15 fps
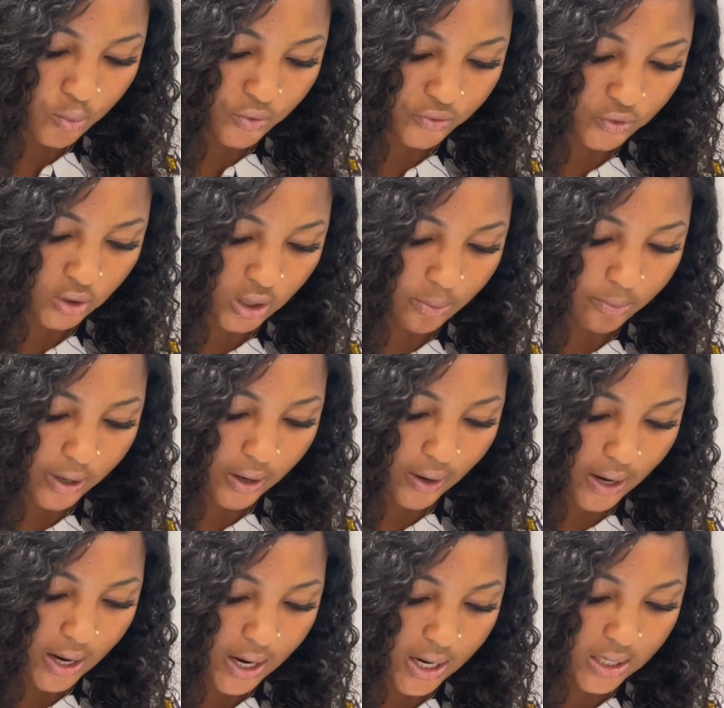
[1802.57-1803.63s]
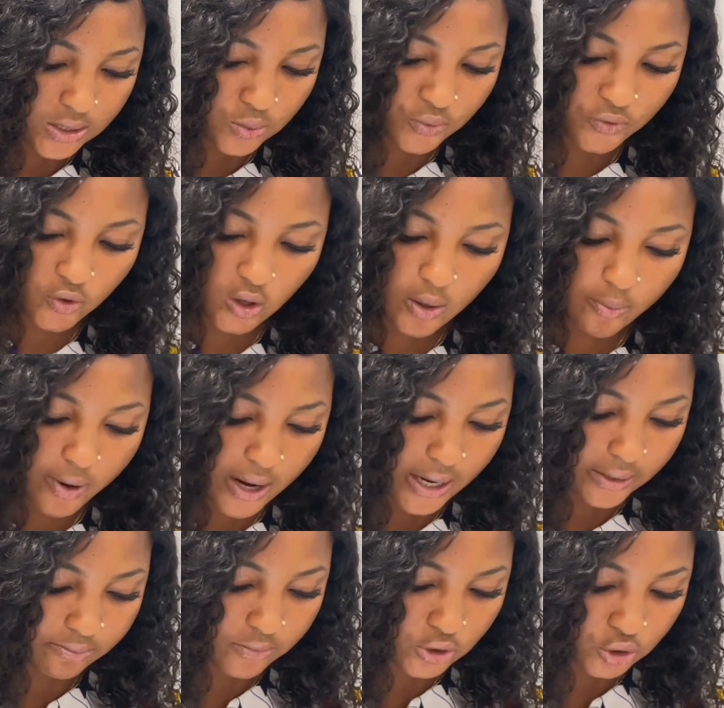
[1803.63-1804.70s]
we've talked about CAS, we've talked about
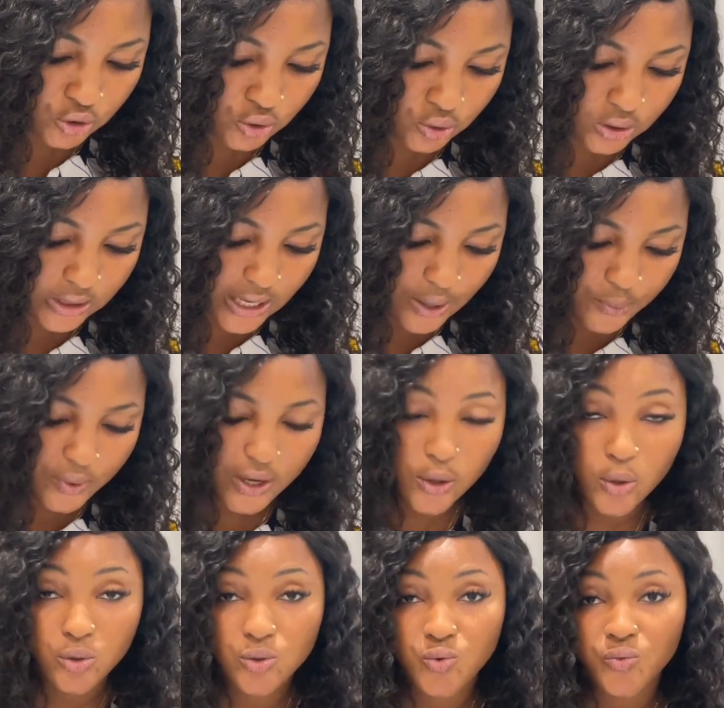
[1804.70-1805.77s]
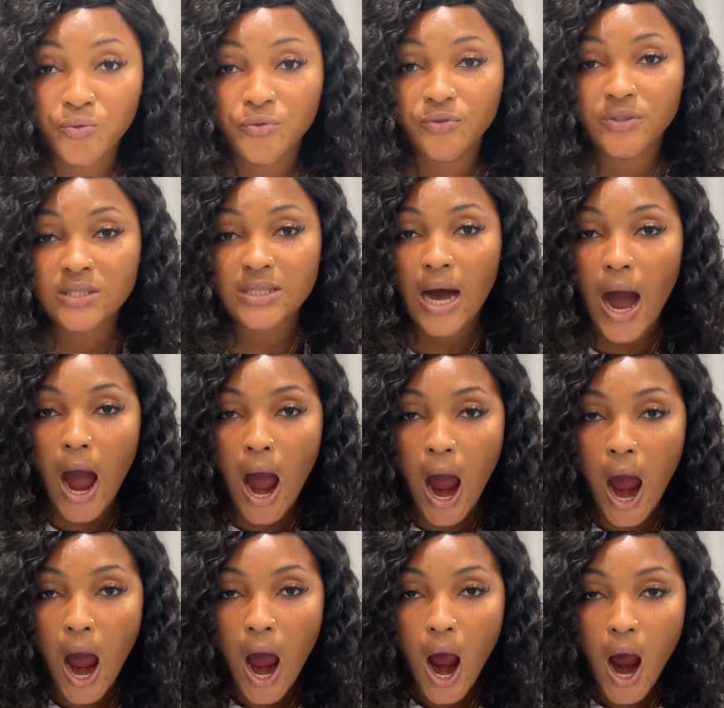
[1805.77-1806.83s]
admission. Now we are going to visa.
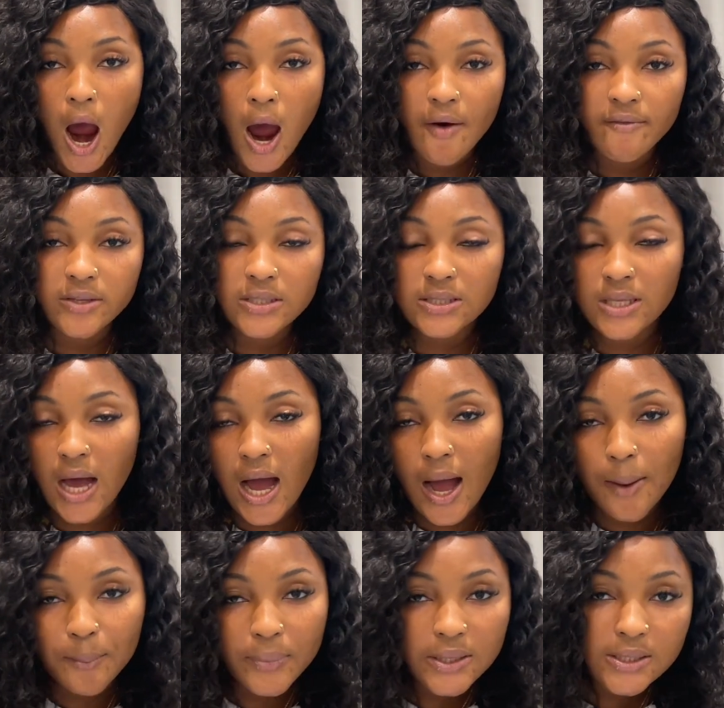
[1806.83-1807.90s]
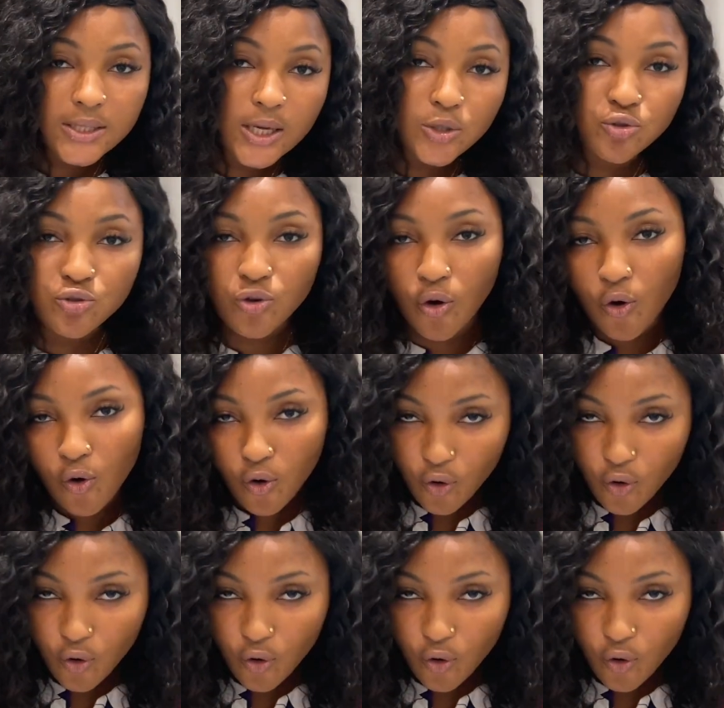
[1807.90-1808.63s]
Visa application.